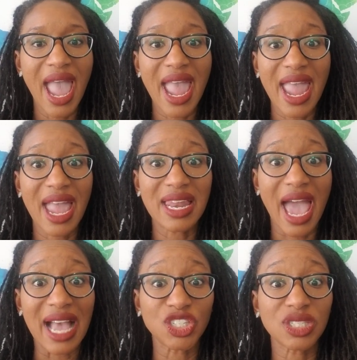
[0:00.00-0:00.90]
And
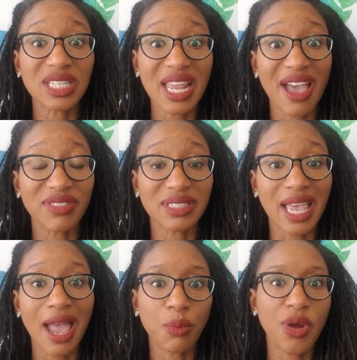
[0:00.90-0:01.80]
I just didn't have the
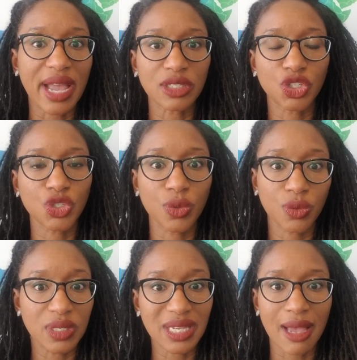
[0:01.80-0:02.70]
time, practice 2 and
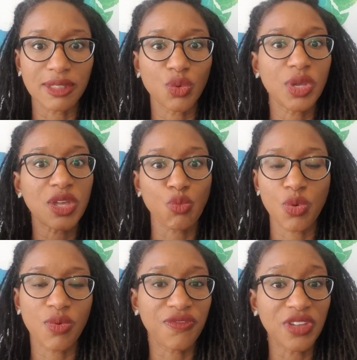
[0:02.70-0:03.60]
3 times a week, and
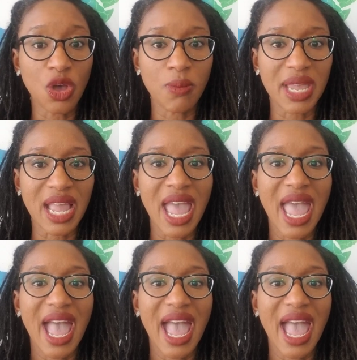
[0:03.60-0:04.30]
we were filming.